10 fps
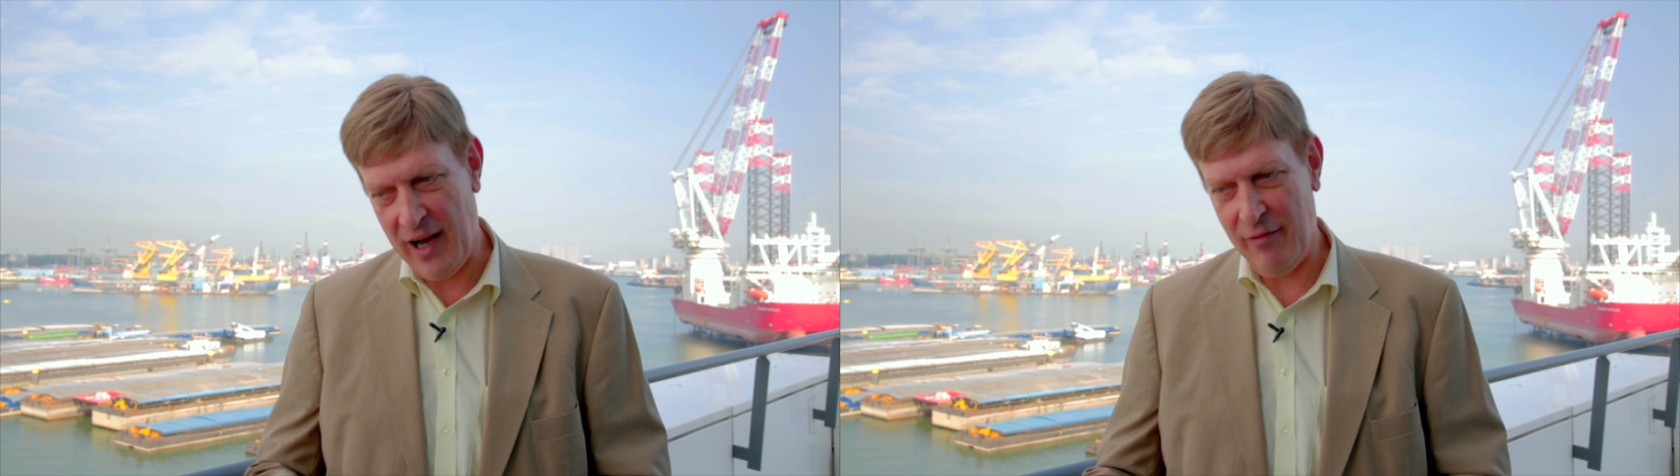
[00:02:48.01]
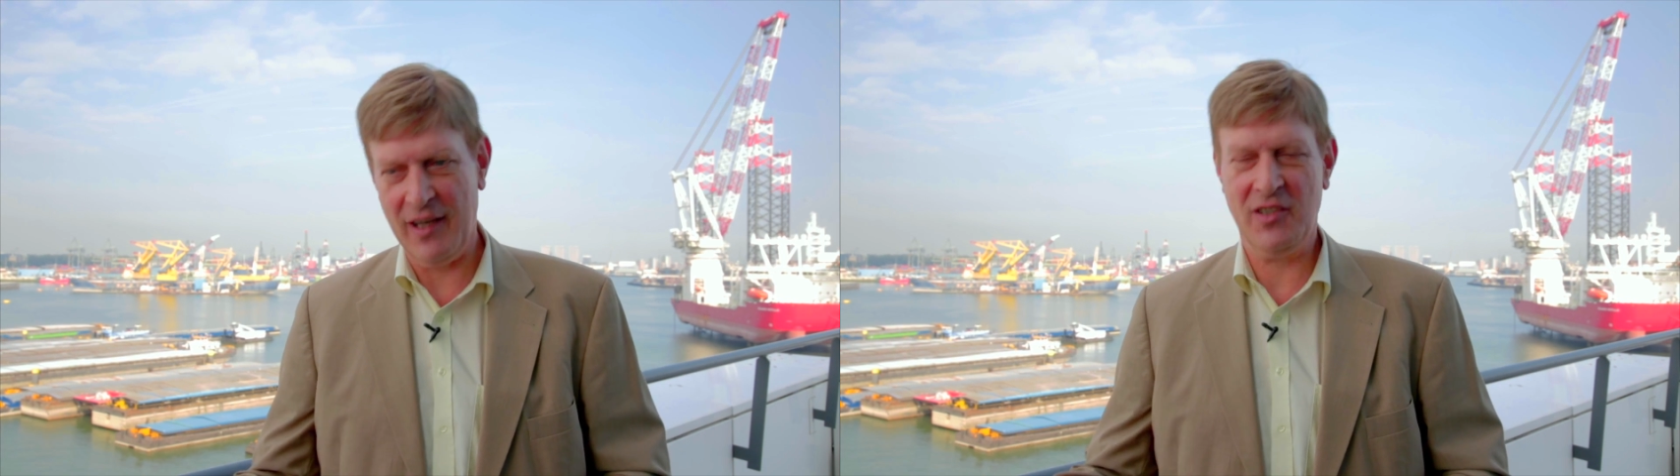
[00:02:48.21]

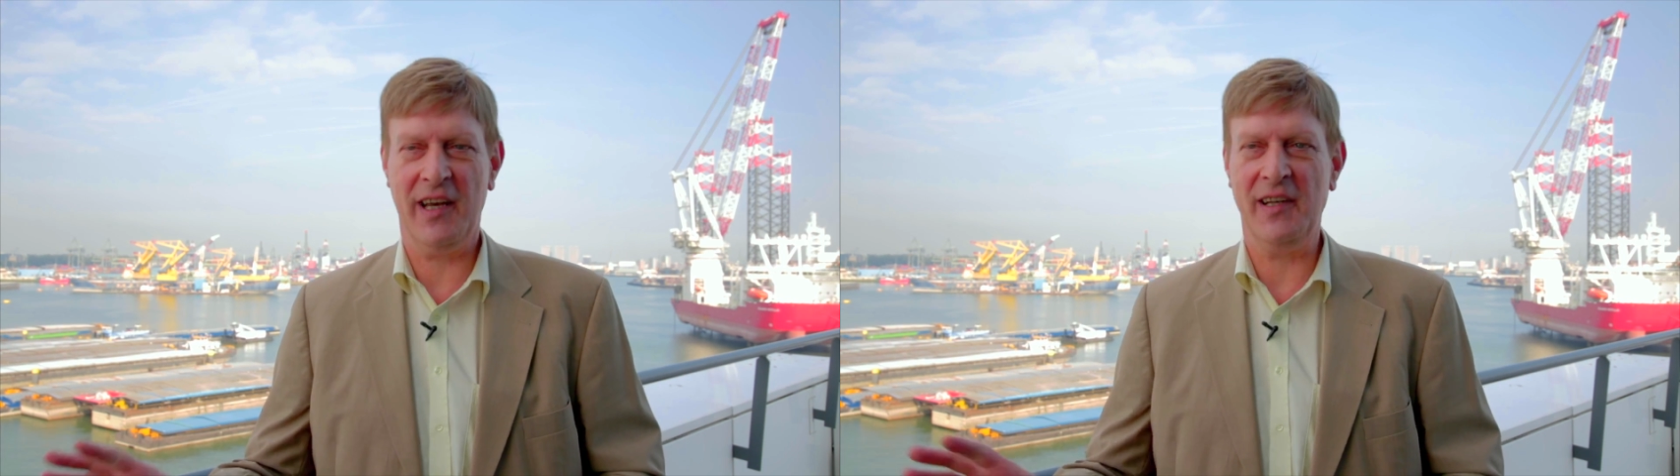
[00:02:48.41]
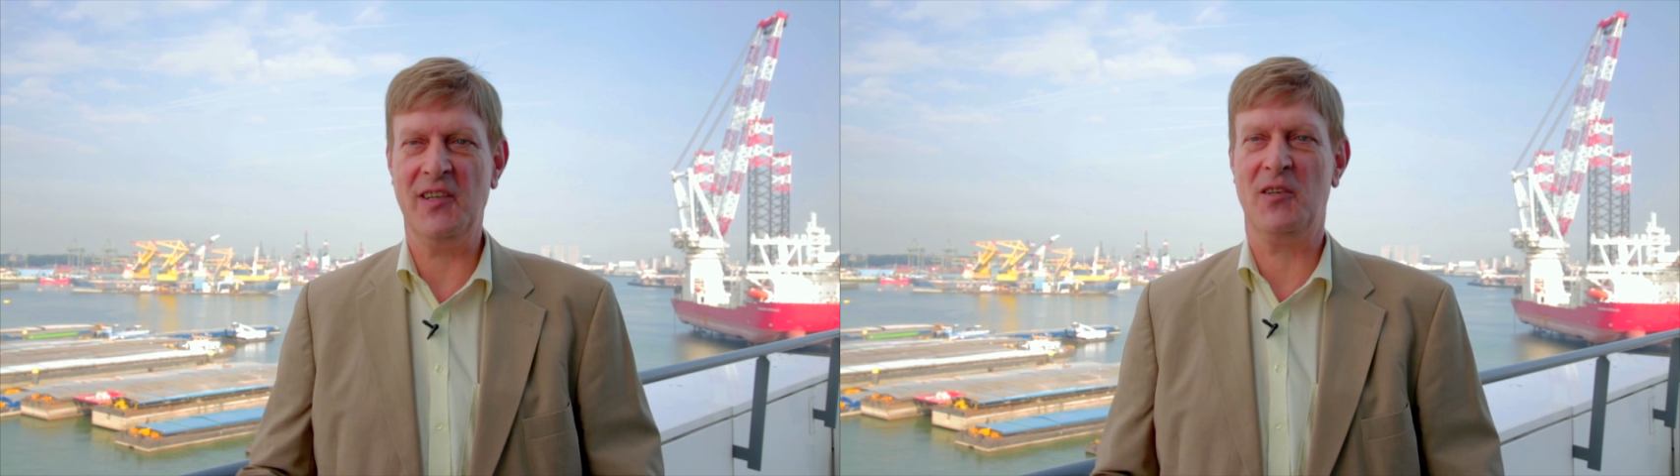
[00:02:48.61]
kind of, let's
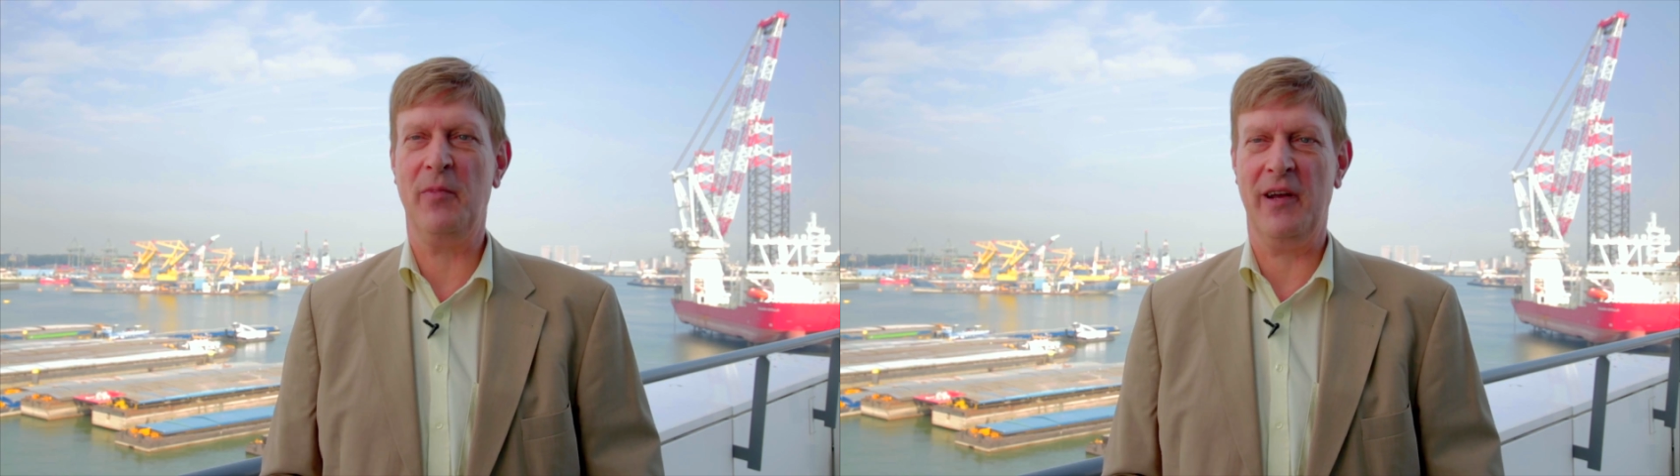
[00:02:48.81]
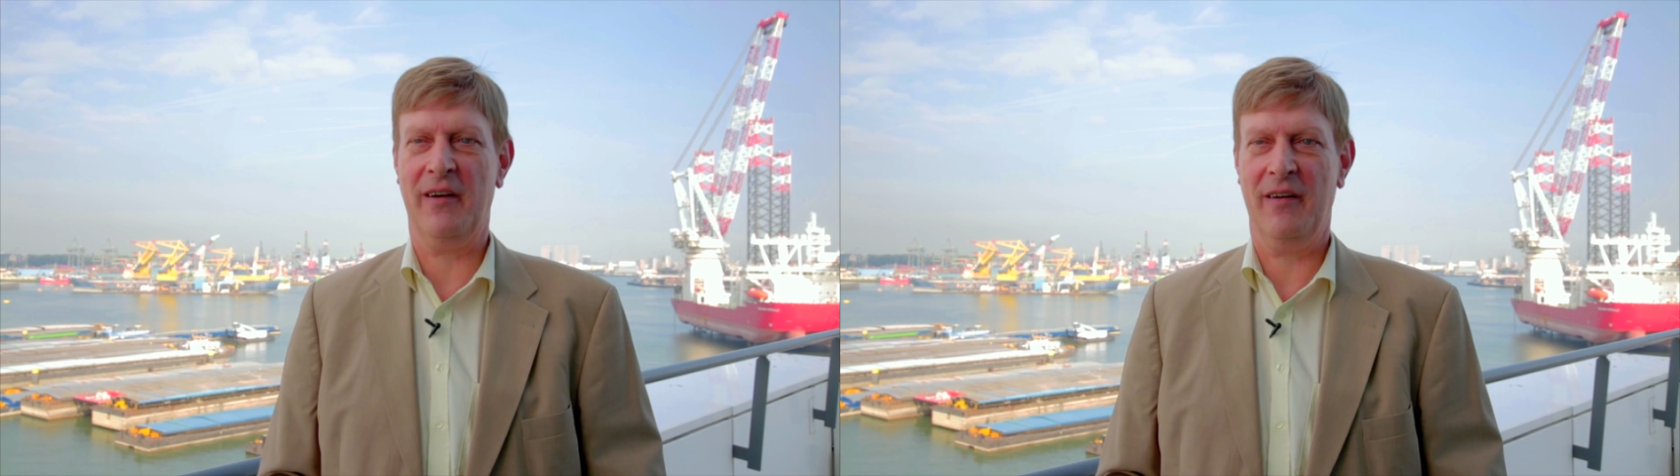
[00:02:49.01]
say,
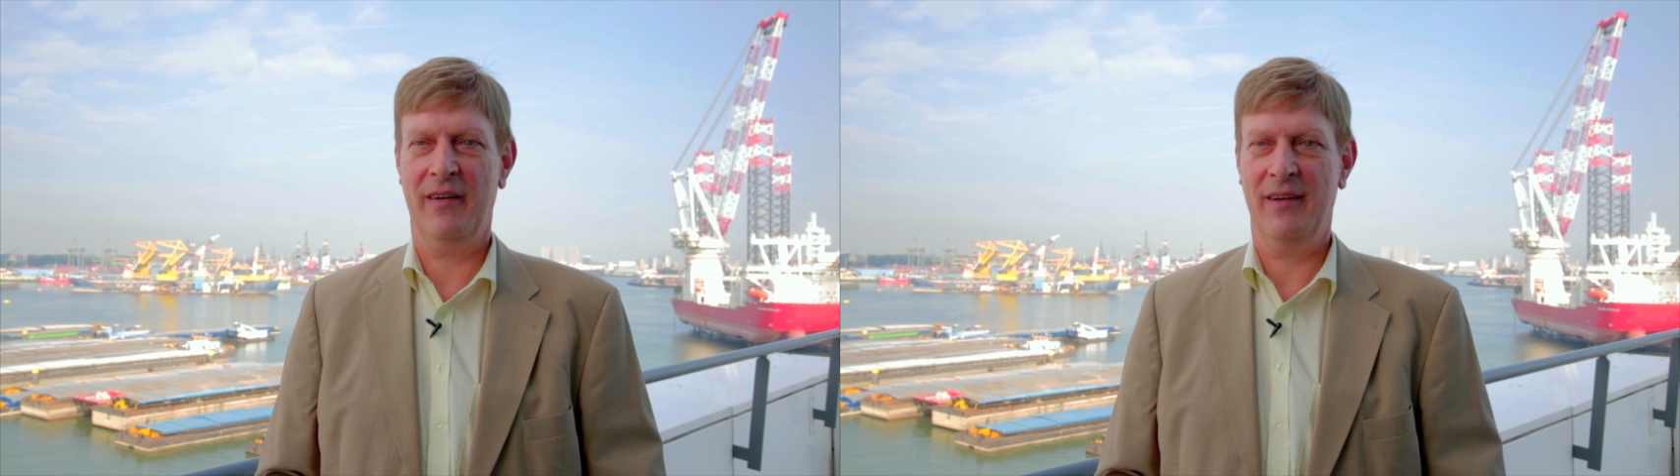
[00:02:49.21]
disappear.